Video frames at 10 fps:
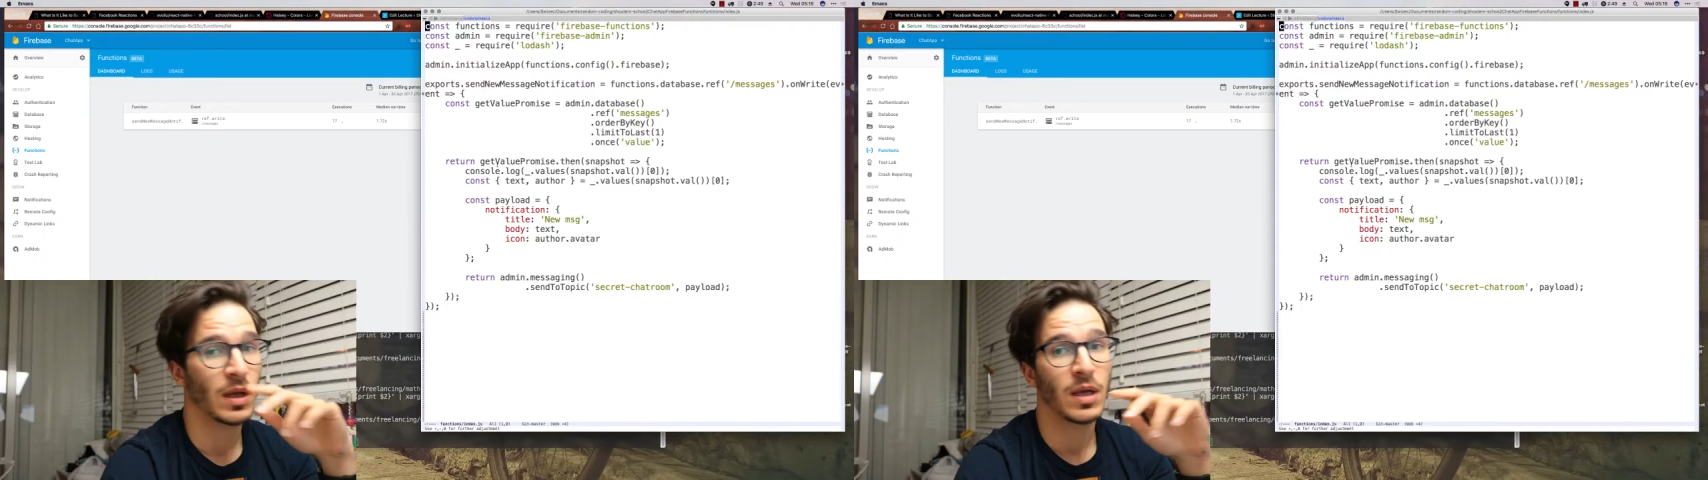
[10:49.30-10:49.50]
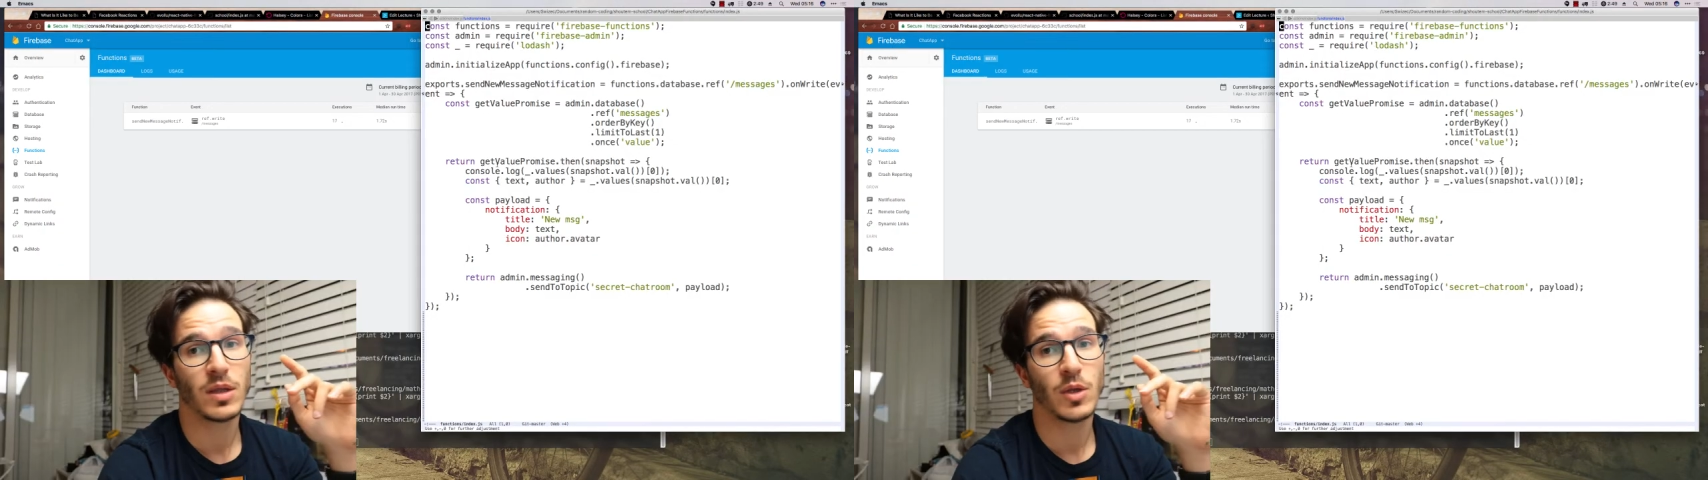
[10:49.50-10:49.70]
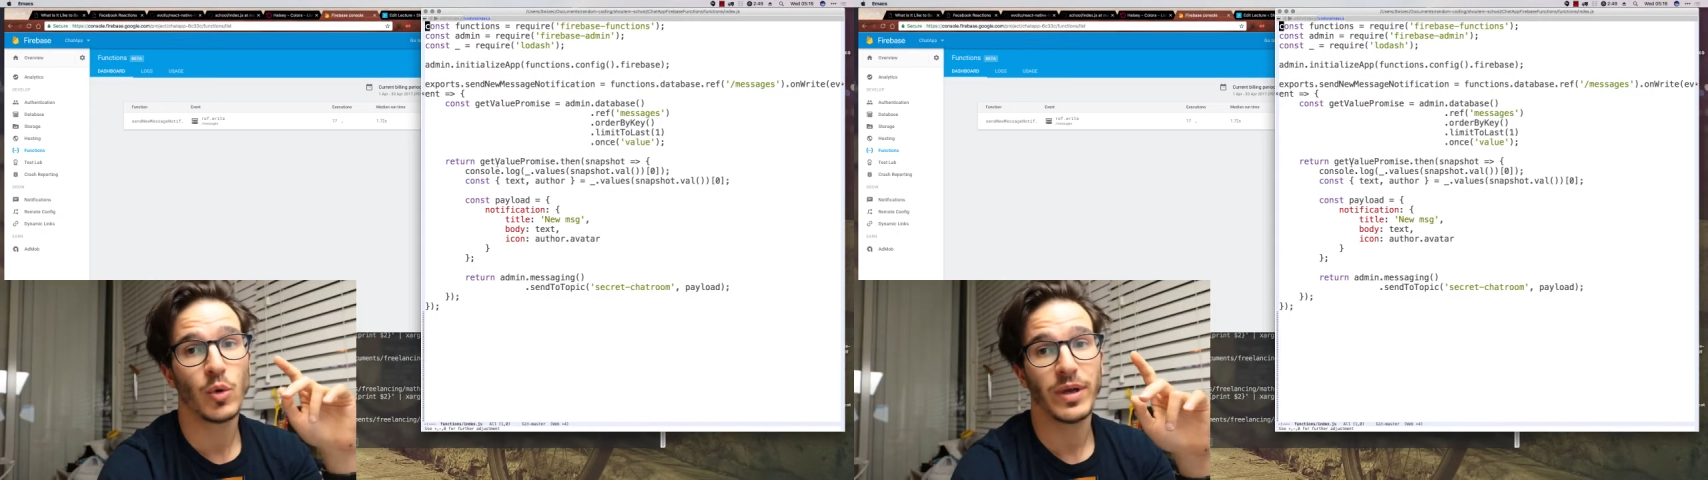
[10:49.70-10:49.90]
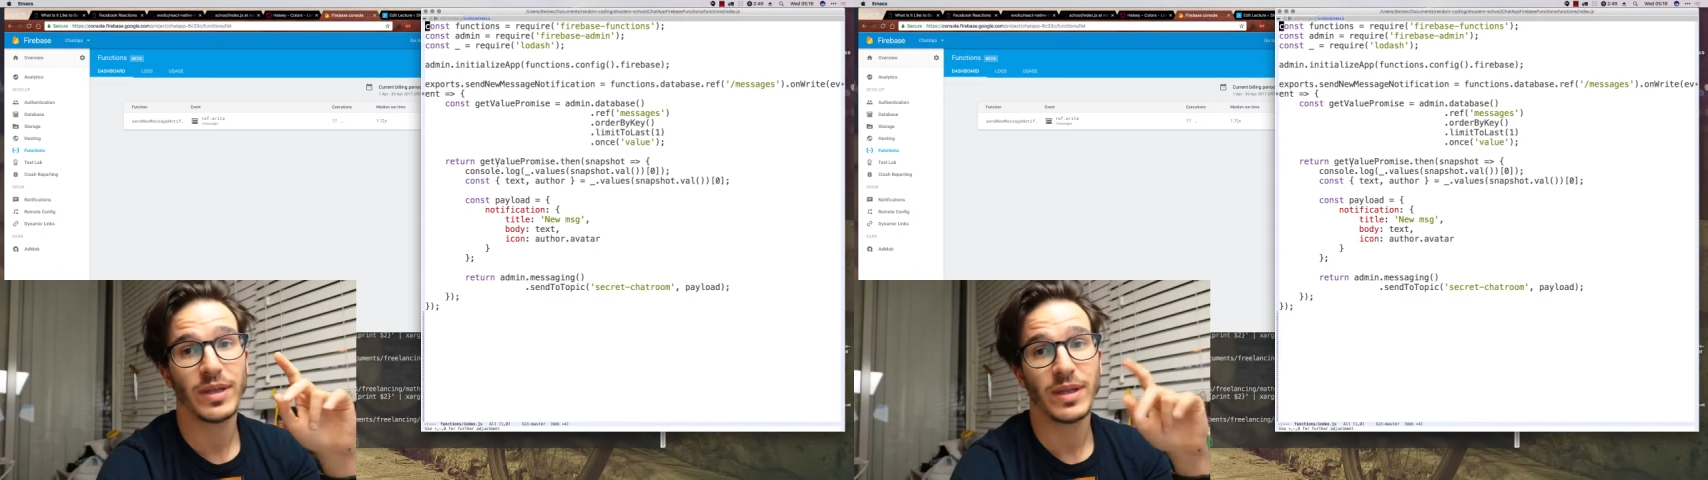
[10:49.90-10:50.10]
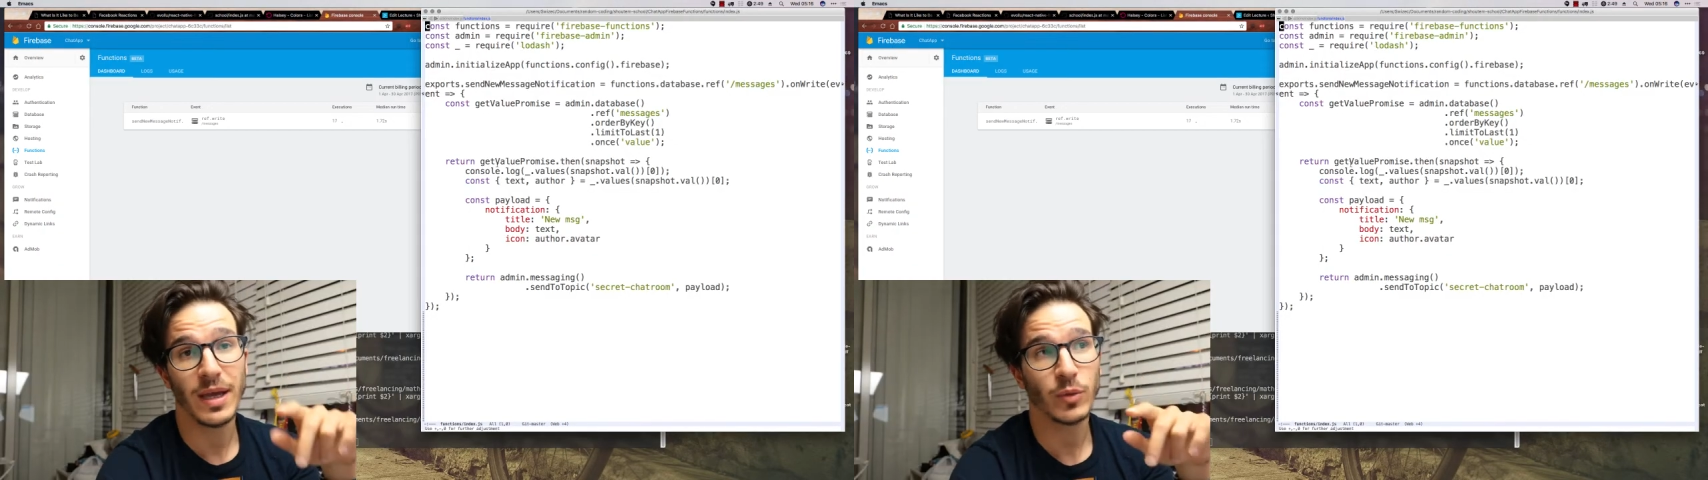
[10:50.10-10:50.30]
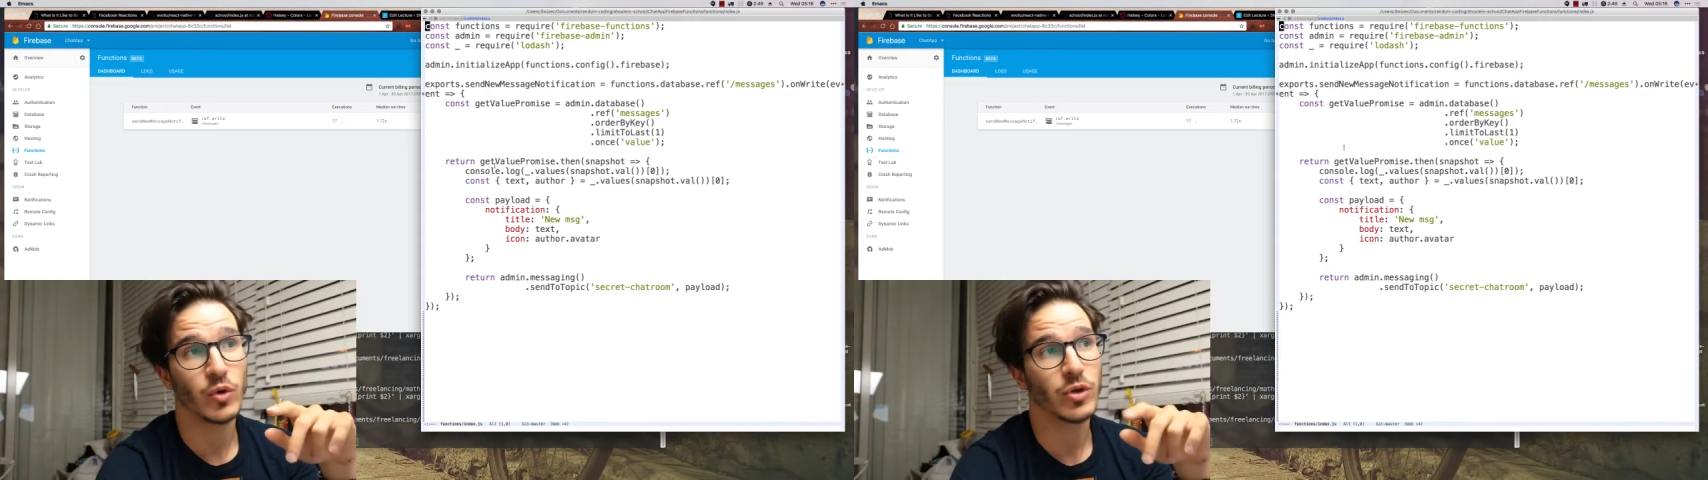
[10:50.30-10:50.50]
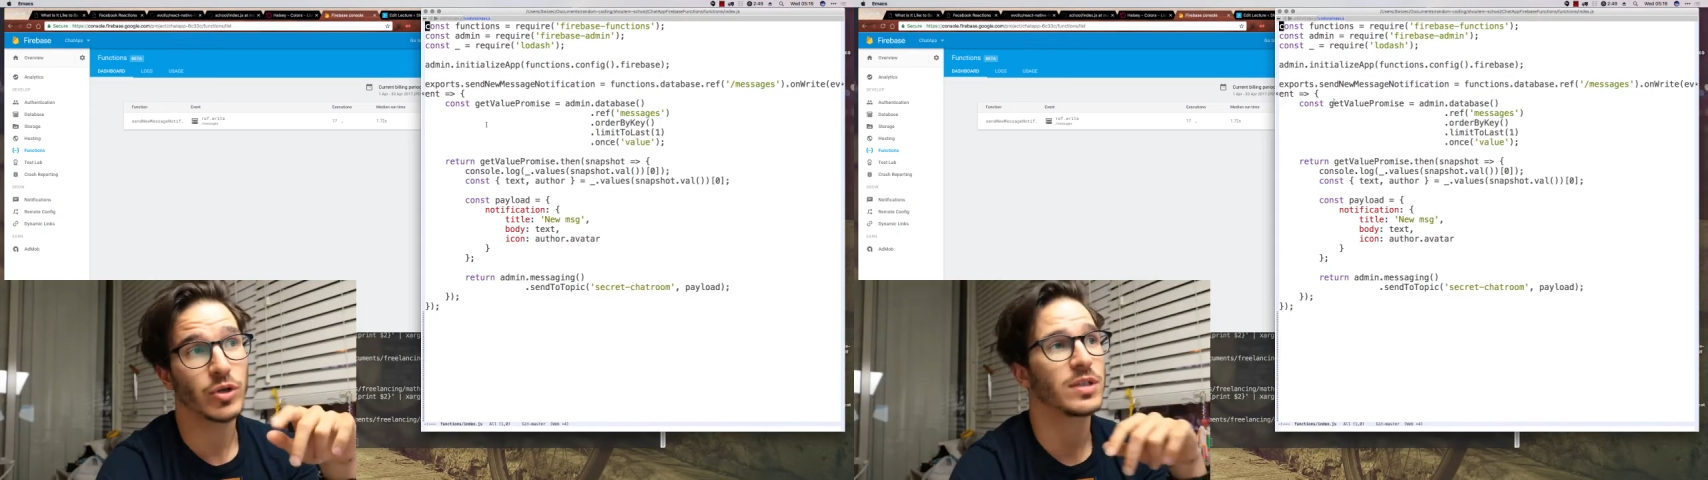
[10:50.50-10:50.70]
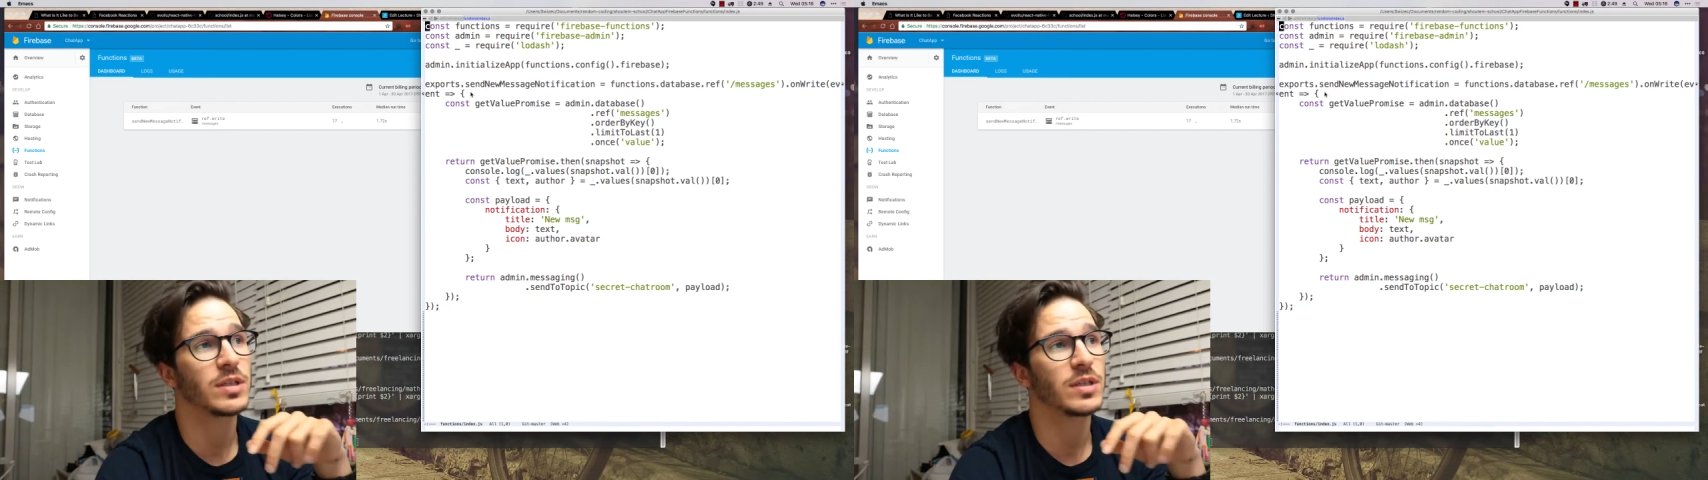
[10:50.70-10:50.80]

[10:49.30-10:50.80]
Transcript: The way that works